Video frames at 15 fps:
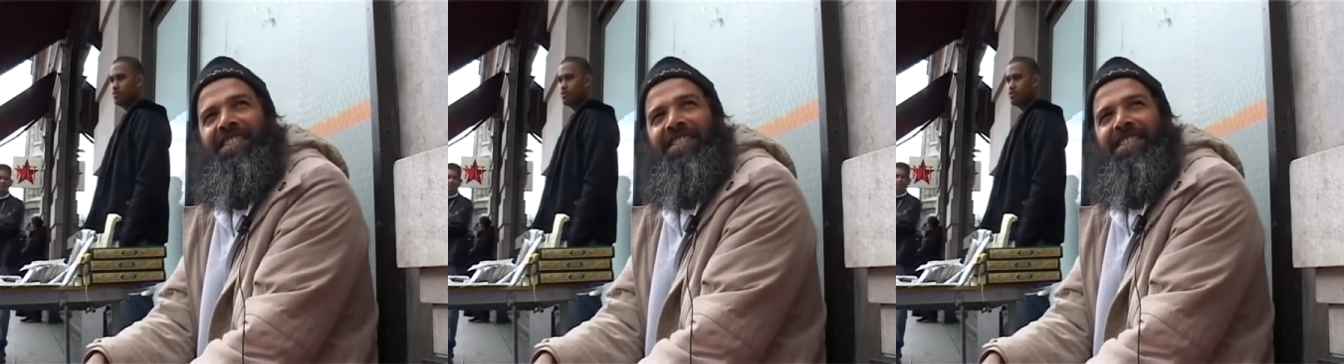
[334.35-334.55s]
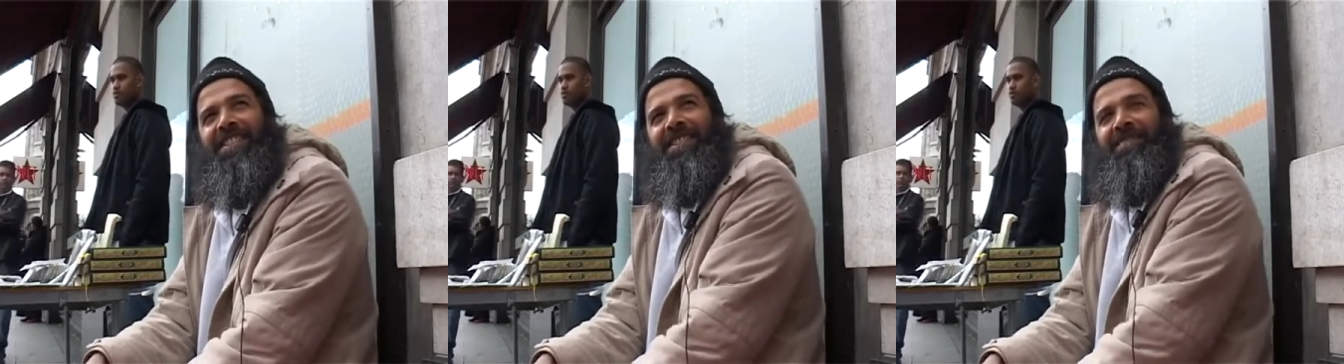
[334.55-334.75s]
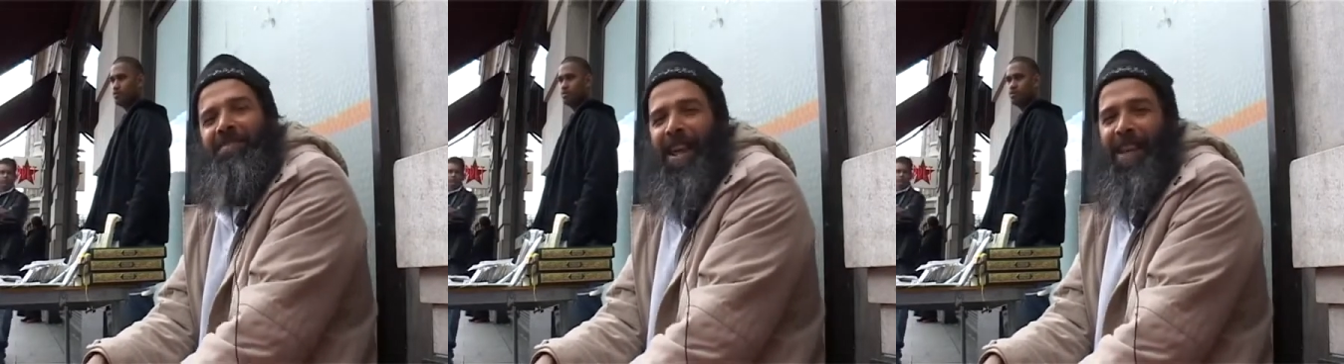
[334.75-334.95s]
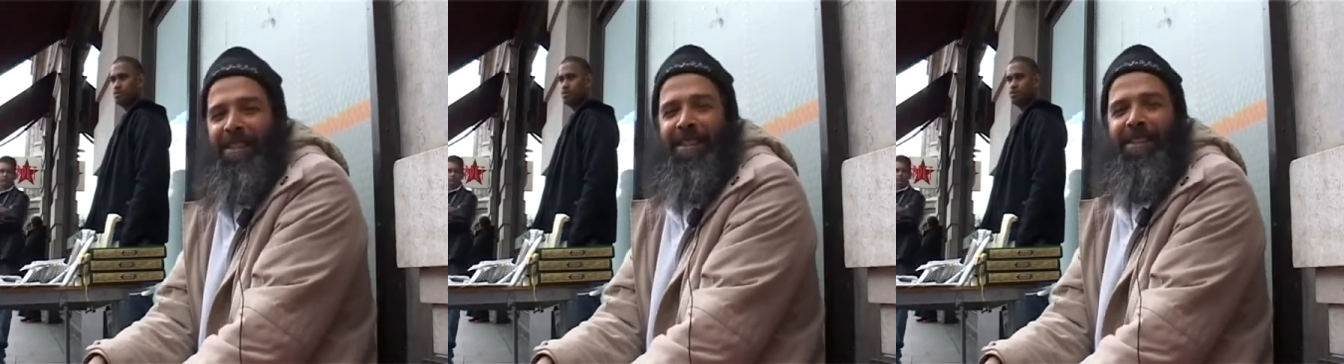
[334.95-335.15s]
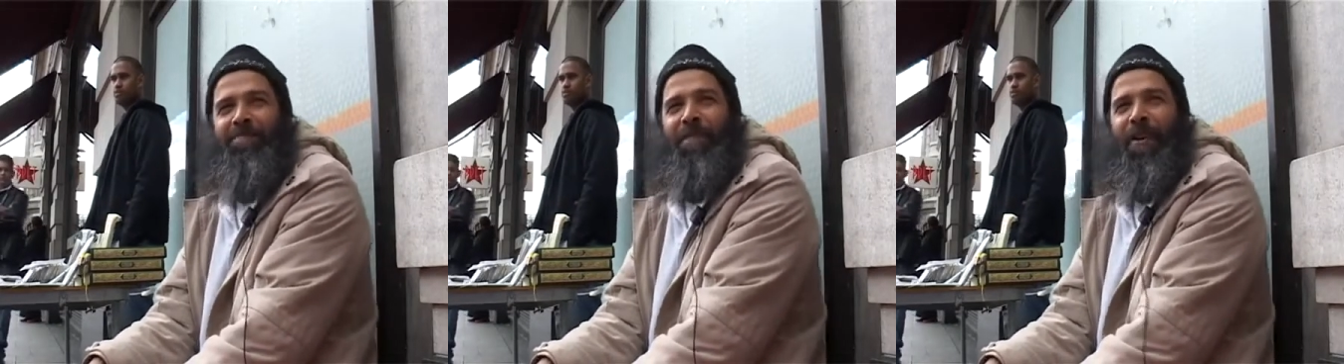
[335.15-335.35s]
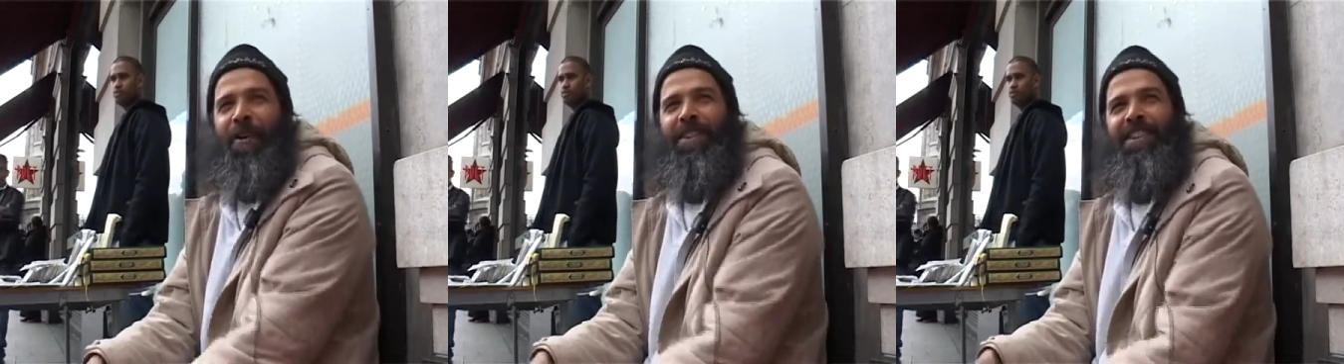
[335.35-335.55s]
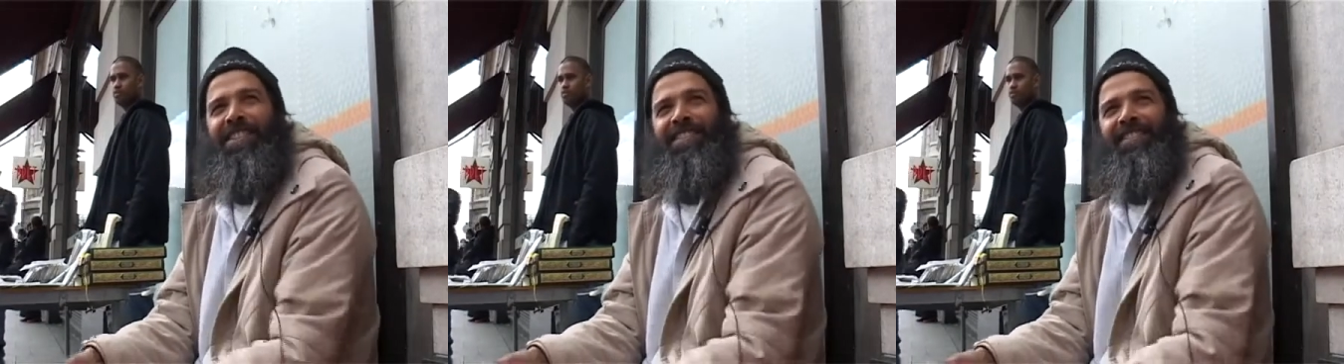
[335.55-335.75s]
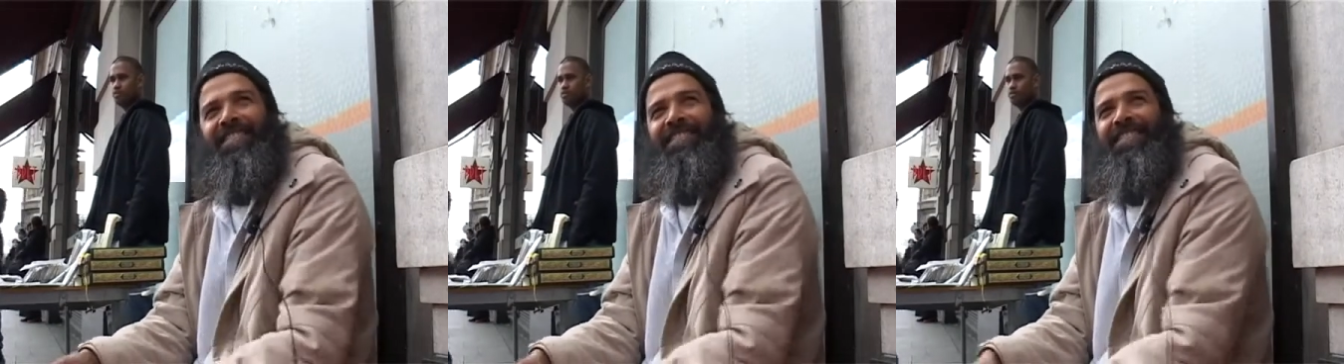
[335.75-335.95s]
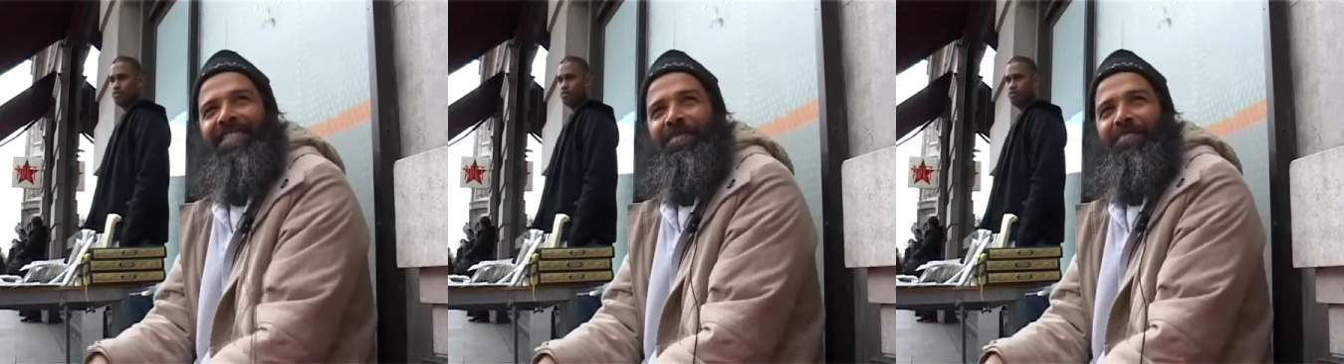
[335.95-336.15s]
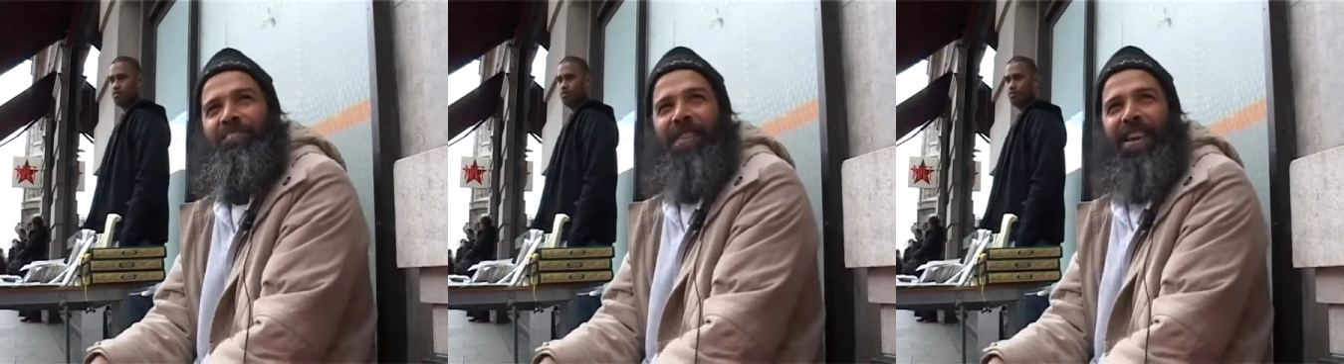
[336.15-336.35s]
start to smoke
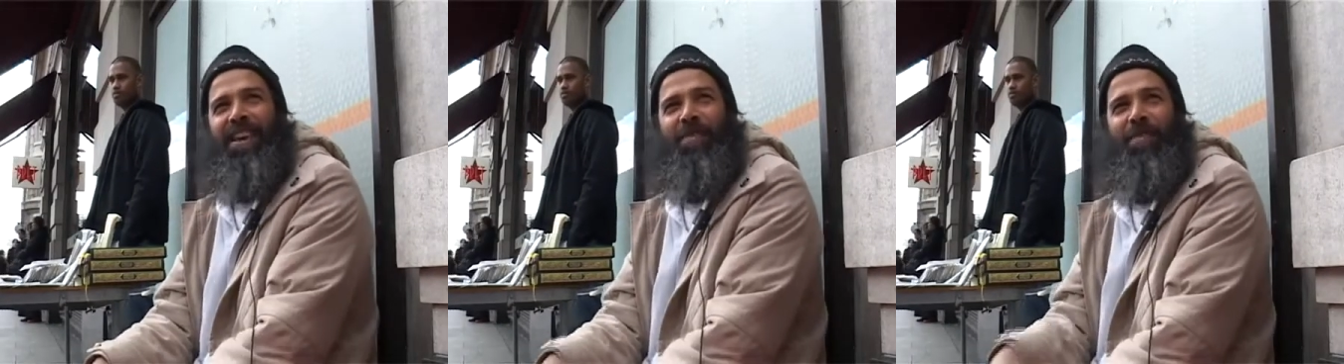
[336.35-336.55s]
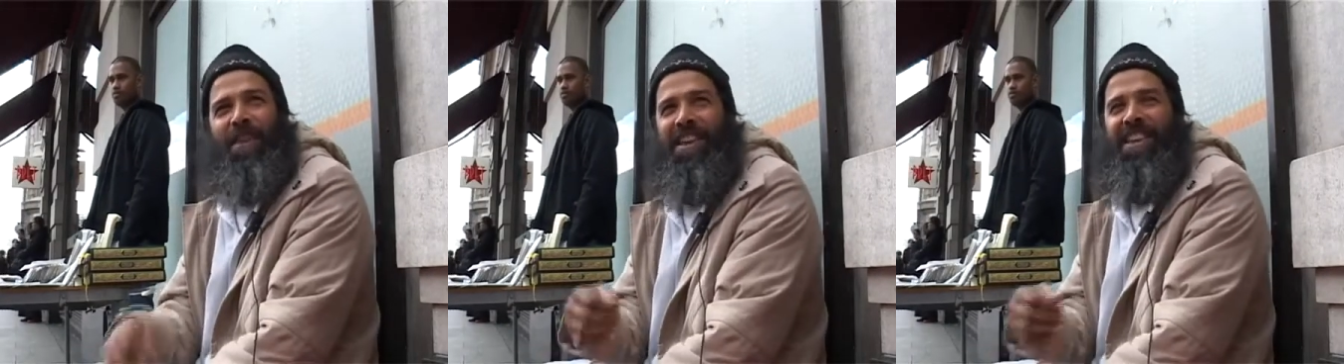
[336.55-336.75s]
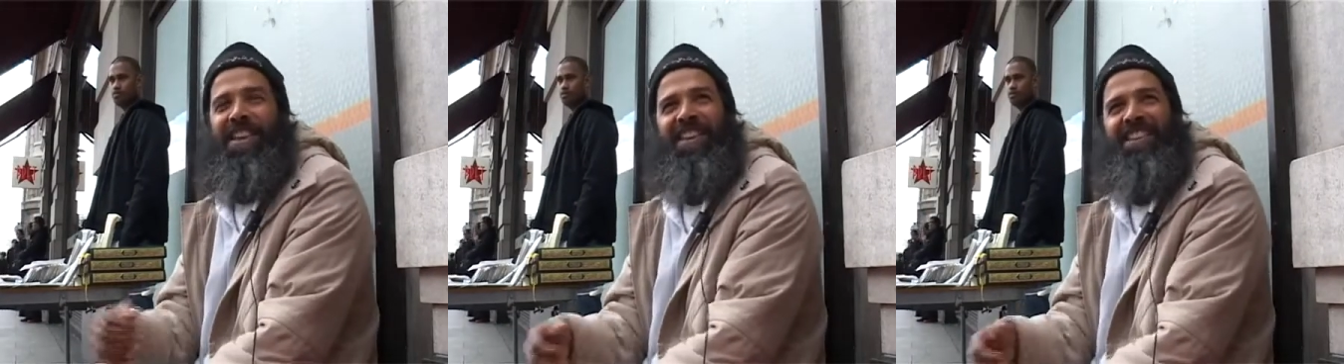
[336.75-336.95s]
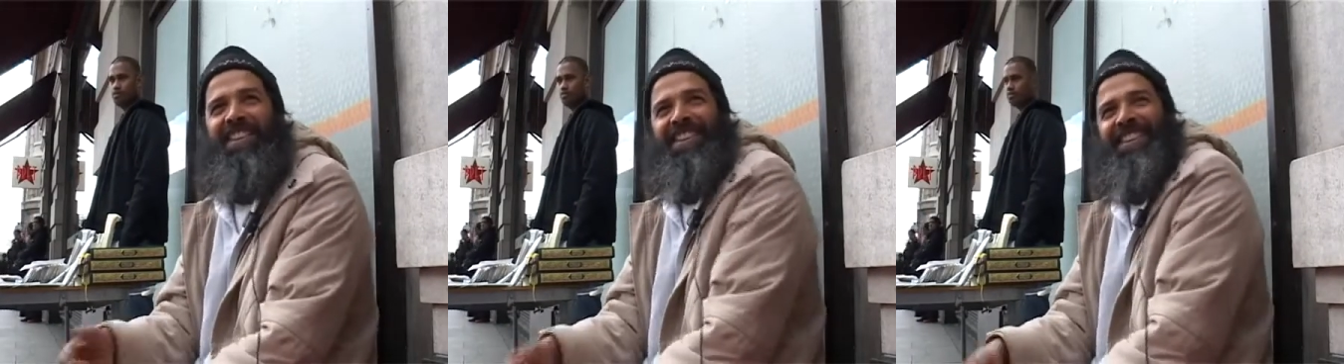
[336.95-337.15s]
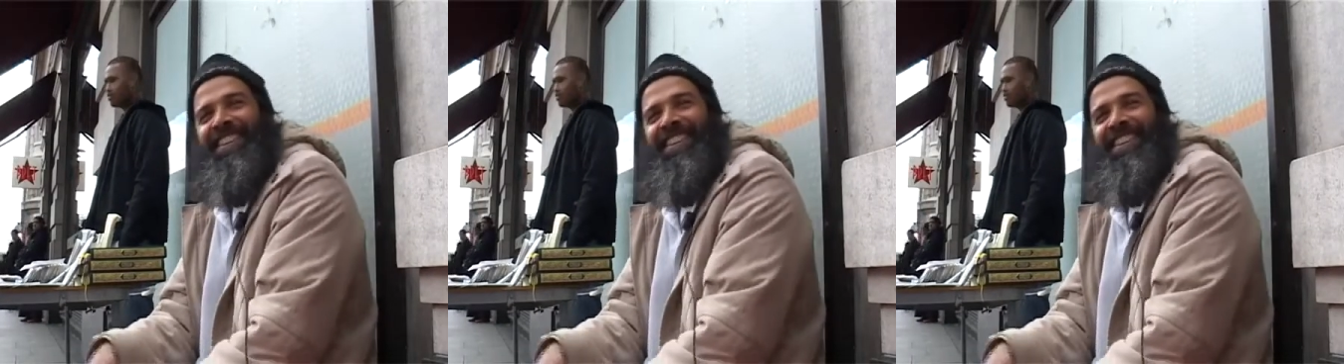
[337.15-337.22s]
a bit of weed,